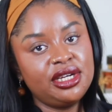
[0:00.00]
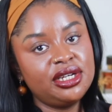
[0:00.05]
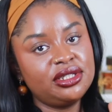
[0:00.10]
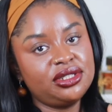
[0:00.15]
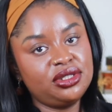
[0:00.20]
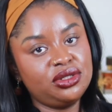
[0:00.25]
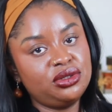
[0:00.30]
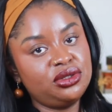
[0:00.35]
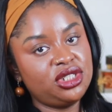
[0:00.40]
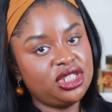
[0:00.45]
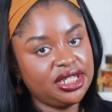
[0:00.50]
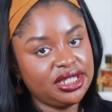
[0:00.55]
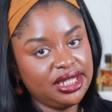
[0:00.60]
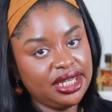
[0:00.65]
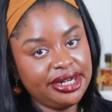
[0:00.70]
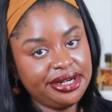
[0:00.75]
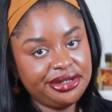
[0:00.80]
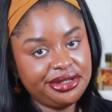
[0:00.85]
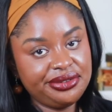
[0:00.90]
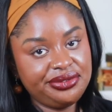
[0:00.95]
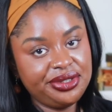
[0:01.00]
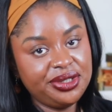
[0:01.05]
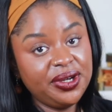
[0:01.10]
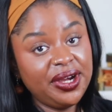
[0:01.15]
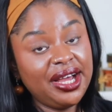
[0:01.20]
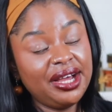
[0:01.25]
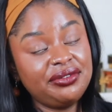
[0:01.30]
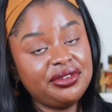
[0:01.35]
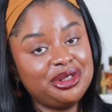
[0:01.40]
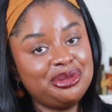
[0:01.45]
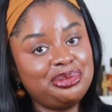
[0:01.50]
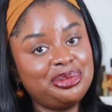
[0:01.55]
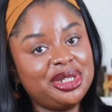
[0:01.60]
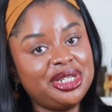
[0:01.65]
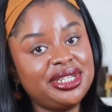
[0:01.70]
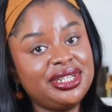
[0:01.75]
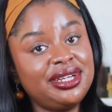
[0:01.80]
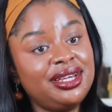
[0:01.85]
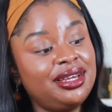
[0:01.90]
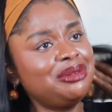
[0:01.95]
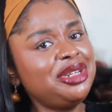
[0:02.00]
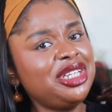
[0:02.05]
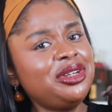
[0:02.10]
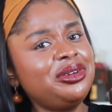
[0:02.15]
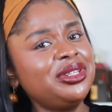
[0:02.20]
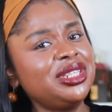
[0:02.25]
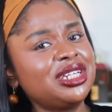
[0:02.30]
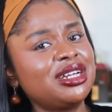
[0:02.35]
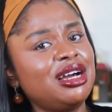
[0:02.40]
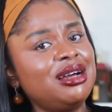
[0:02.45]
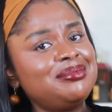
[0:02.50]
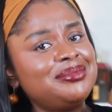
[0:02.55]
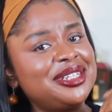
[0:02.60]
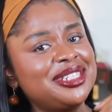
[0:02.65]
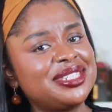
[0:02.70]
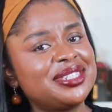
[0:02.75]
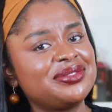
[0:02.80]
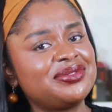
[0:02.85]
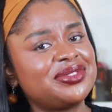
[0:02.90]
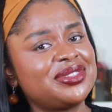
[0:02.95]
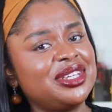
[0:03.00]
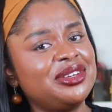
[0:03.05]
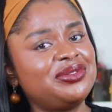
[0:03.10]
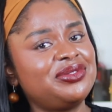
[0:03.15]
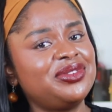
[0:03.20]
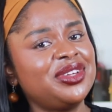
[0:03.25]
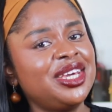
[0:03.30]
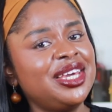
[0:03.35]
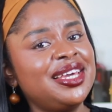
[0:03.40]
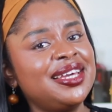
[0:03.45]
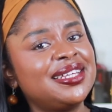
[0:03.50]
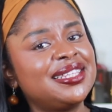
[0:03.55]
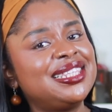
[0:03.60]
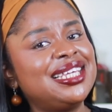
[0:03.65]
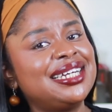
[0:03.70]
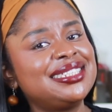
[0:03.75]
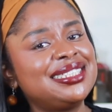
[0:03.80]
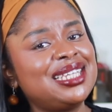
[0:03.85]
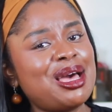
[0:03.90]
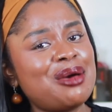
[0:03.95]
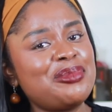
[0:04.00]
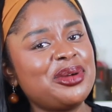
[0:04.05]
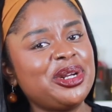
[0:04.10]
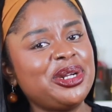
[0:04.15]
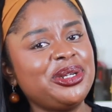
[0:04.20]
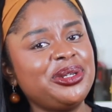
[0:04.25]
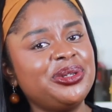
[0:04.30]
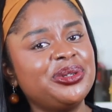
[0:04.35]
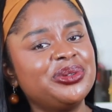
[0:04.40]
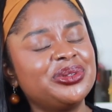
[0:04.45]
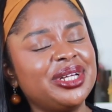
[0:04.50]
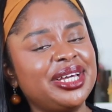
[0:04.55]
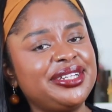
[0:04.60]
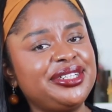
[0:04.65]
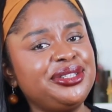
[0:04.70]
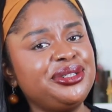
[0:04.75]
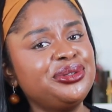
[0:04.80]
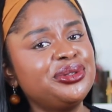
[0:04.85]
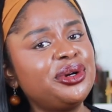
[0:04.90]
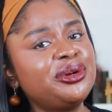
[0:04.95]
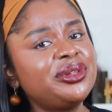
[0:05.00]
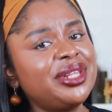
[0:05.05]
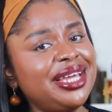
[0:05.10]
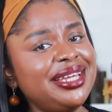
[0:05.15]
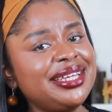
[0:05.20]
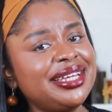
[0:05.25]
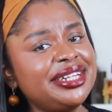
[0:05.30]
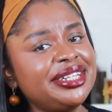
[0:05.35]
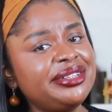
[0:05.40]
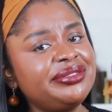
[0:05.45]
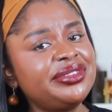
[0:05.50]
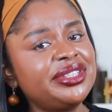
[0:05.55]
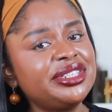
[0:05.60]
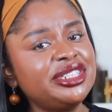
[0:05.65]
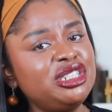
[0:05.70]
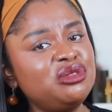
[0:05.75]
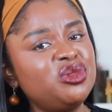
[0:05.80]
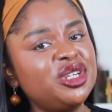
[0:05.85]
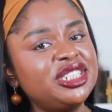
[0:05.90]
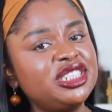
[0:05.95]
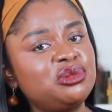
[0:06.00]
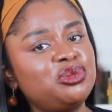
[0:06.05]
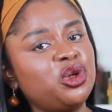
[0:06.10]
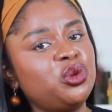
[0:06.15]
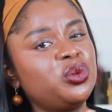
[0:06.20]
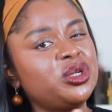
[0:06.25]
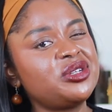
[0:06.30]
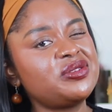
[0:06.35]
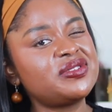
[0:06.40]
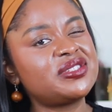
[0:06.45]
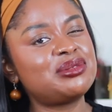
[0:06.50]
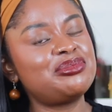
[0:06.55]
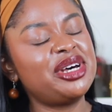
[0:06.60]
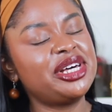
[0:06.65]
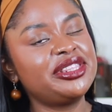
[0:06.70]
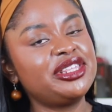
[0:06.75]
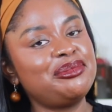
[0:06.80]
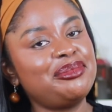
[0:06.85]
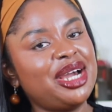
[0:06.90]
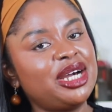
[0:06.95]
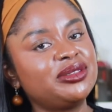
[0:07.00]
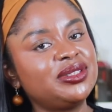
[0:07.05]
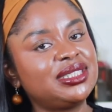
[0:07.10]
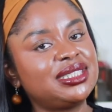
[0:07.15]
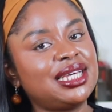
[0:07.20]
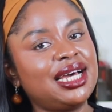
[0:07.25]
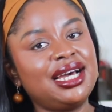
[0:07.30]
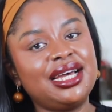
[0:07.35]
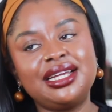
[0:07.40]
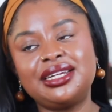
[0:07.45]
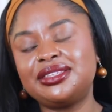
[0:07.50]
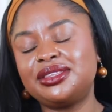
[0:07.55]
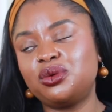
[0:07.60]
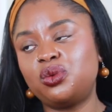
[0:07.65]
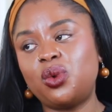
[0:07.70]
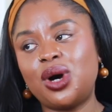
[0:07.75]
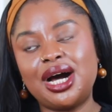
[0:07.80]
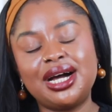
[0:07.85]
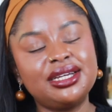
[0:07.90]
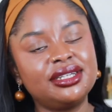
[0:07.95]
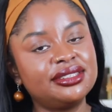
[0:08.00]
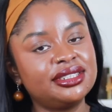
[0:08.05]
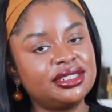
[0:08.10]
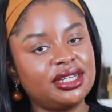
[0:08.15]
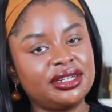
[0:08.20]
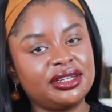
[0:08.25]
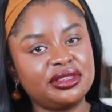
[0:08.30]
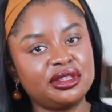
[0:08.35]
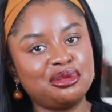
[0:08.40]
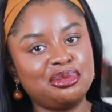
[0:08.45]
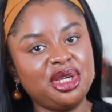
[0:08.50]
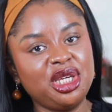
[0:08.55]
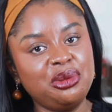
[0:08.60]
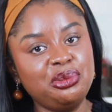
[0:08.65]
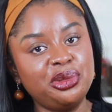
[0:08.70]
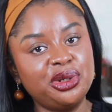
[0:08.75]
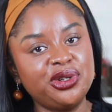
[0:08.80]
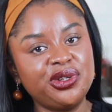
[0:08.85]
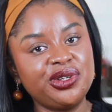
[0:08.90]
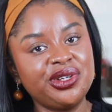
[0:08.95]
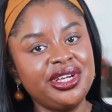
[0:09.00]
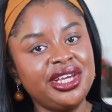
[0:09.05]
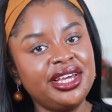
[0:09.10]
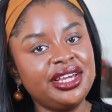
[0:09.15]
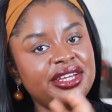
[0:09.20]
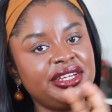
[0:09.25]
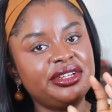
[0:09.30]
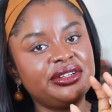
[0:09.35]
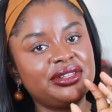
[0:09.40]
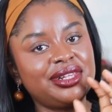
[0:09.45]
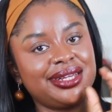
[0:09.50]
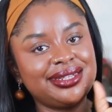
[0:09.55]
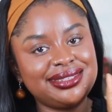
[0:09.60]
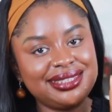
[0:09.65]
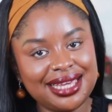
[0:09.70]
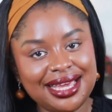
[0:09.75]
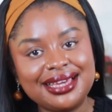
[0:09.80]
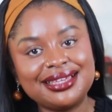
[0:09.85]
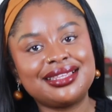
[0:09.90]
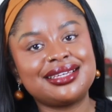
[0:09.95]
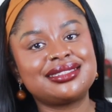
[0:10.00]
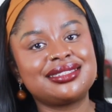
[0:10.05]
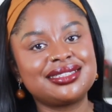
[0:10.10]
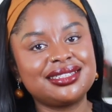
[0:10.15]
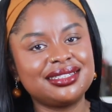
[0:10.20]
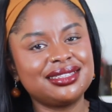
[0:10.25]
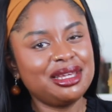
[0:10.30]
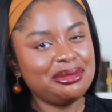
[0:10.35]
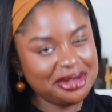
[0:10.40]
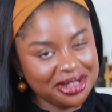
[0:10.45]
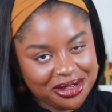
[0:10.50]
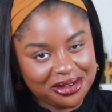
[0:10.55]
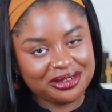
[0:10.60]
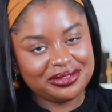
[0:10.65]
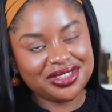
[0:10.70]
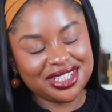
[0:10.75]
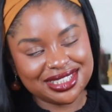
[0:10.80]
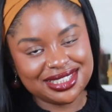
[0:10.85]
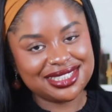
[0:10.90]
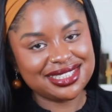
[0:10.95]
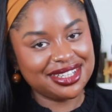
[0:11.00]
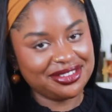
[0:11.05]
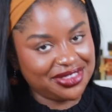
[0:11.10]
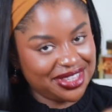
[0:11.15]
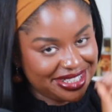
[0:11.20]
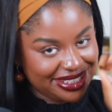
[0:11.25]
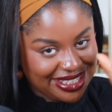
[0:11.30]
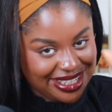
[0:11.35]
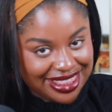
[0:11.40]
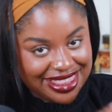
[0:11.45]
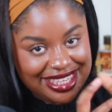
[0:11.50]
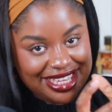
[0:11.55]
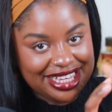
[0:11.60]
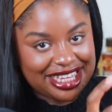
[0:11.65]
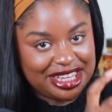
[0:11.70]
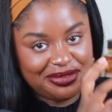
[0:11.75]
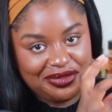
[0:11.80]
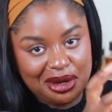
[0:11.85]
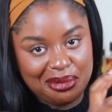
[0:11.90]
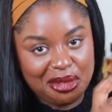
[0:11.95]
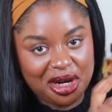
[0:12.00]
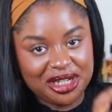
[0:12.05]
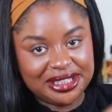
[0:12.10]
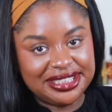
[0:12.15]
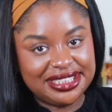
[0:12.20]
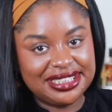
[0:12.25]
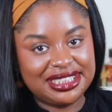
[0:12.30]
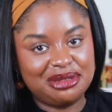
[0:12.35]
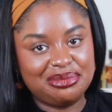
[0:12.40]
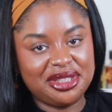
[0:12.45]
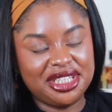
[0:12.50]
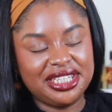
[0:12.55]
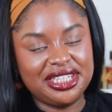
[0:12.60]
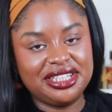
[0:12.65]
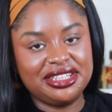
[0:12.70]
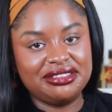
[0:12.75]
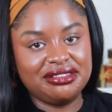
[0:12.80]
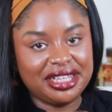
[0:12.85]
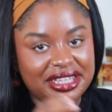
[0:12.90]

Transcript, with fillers: So go check that out if you haven't. But let me know in the comments if, if that's happened to you. Like, you don't like any of the Libres, but when you smell them outside in the wild on other people, you're like, dang, that's good. Let me know if that's if that's a thing, if I'm onto something here.